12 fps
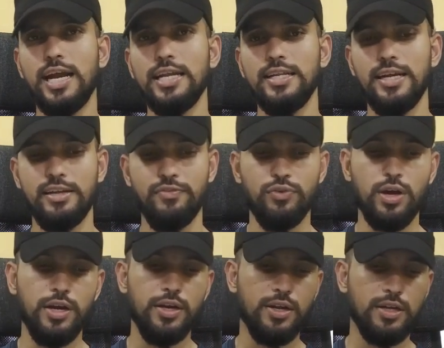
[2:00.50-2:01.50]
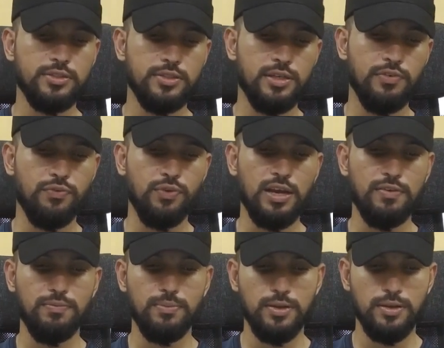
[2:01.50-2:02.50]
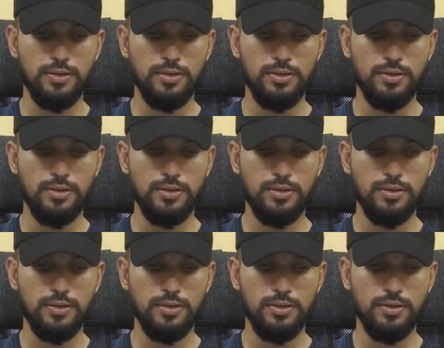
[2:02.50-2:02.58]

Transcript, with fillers: candidate, if you are interested, if you have,